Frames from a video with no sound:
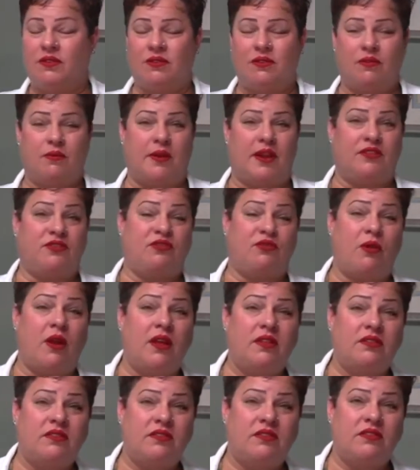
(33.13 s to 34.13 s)

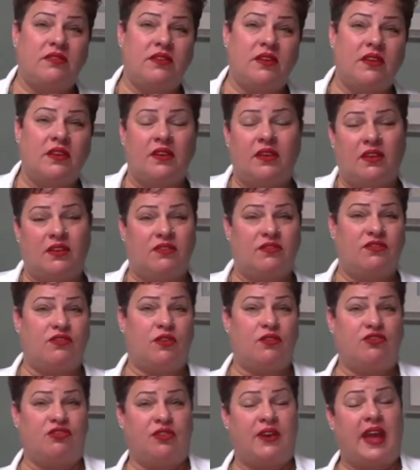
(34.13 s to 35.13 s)
restaurants,
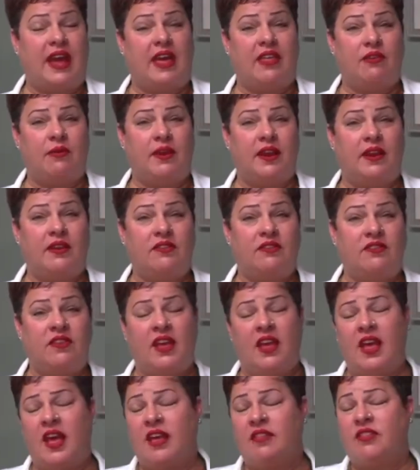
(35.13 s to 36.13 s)
social gatherings,
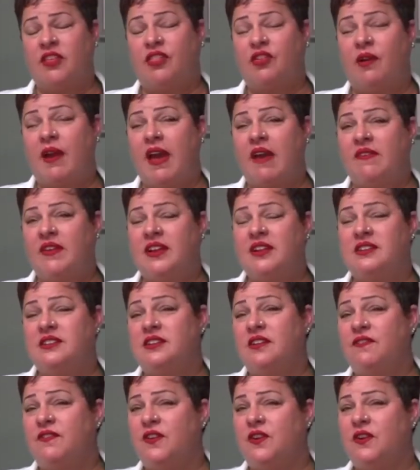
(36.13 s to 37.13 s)
that they're having
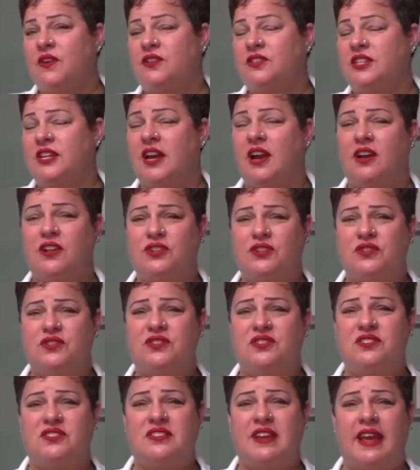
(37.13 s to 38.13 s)
difficulty
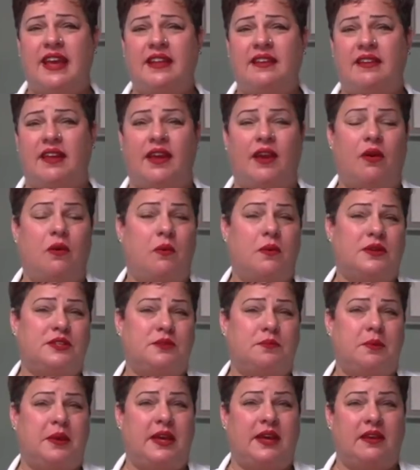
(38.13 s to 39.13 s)
understanding
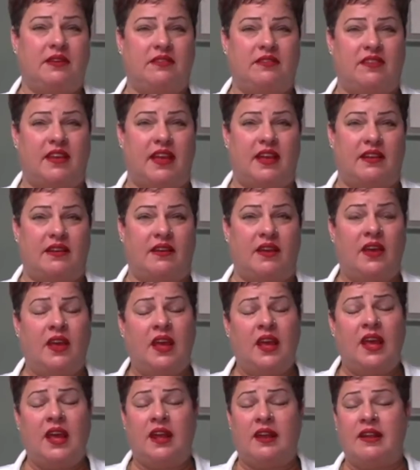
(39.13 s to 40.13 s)
what's being said.
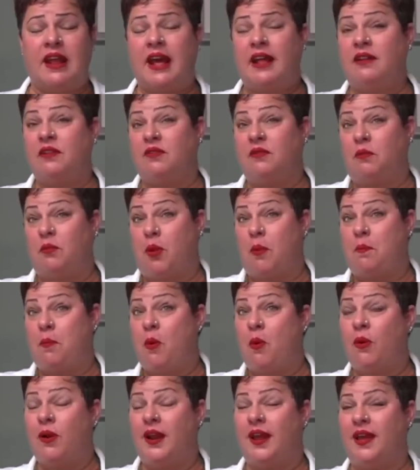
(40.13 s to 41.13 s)
Not
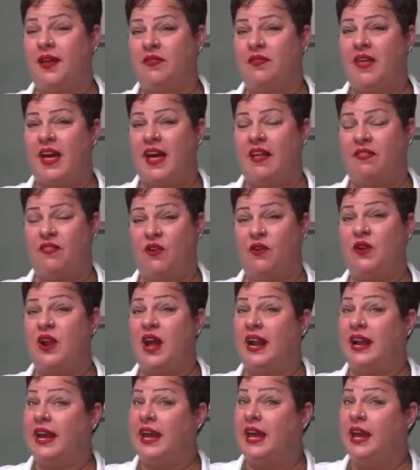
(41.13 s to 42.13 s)
reporting that they're
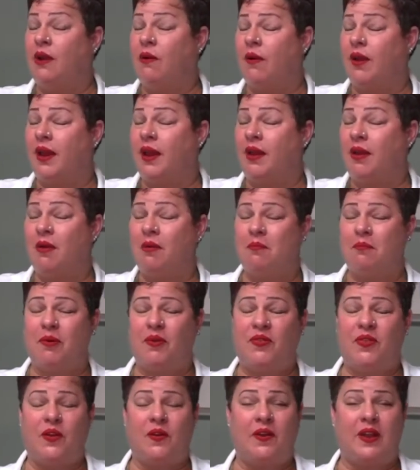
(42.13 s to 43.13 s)
not hearing,
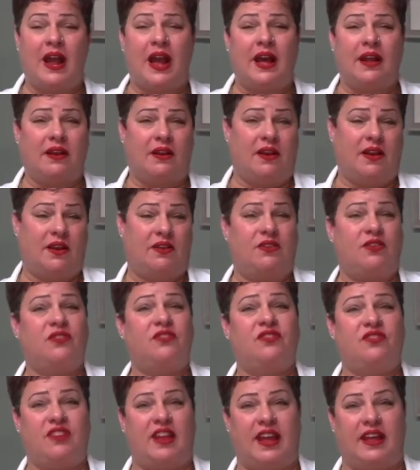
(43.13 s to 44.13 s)
but they're not
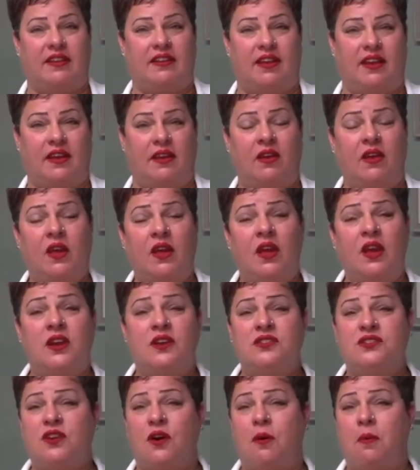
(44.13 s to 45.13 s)
understanding.
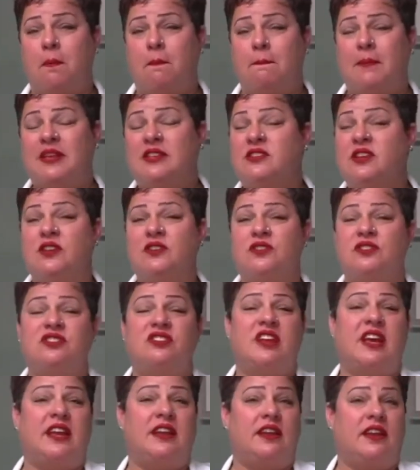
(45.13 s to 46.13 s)
So
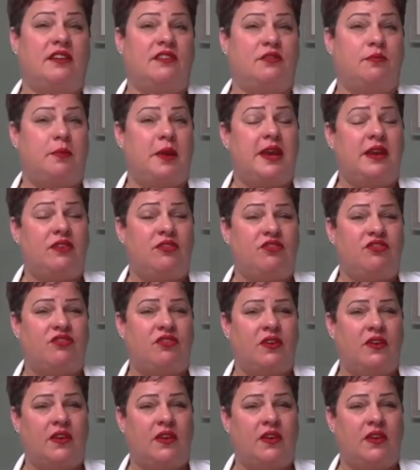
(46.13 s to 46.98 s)
misunderstanding speech